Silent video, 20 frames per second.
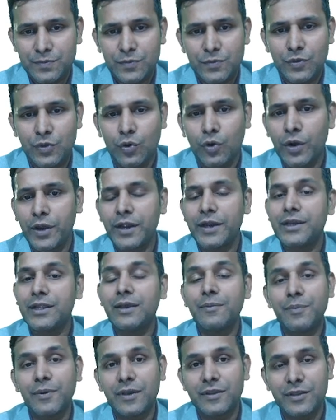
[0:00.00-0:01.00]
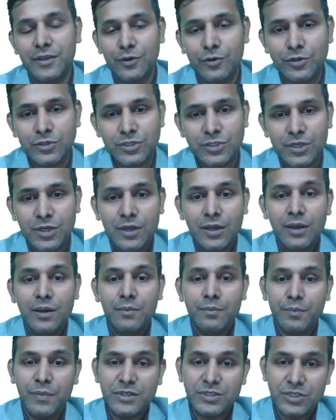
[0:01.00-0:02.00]
No ATP is used,
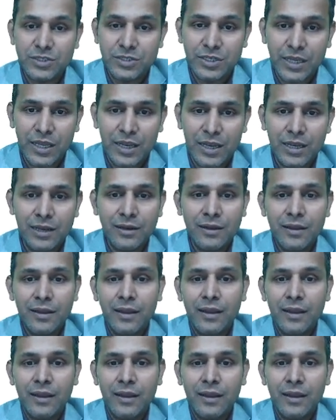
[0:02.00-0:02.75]
but still